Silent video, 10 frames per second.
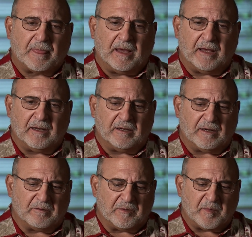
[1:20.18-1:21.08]
And
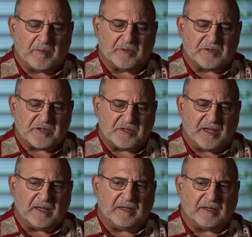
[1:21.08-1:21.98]
I remembered
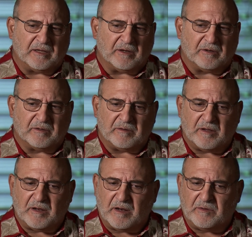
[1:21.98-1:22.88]
standing there
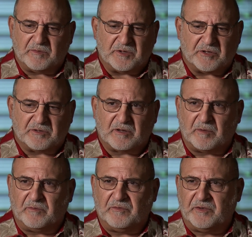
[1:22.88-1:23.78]
and was just
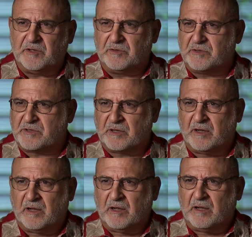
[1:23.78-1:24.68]
confused,
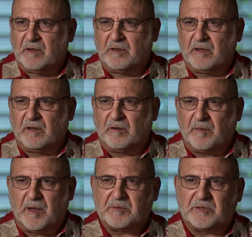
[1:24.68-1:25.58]

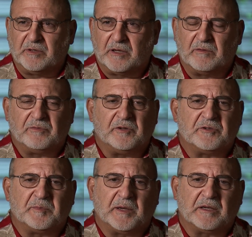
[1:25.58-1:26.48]
absolutely
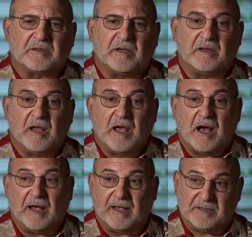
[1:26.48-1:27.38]
confused, because
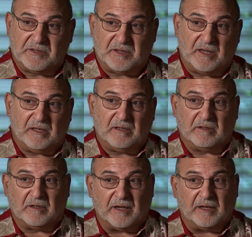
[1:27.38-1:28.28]
I had seen
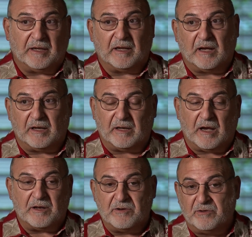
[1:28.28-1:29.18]
the lightning.
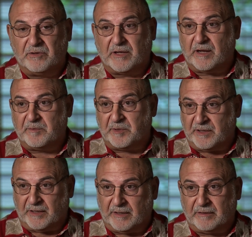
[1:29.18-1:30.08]
I knew that I'd
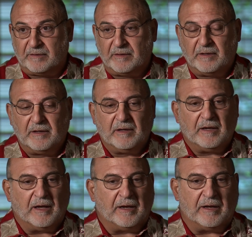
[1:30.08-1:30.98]
been hit,
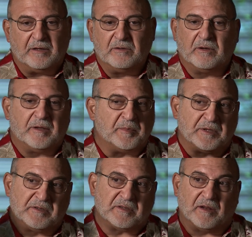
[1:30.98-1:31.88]
and I knew I'd
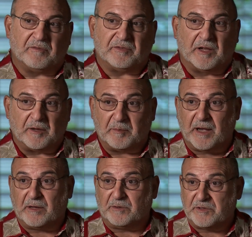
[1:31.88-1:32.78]
been sent flying
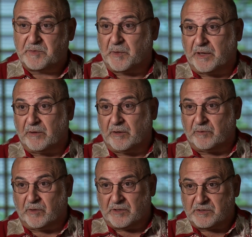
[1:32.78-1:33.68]
backwards, but here I
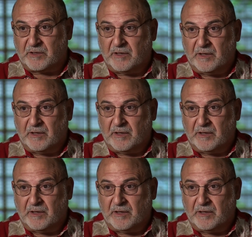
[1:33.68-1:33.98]
was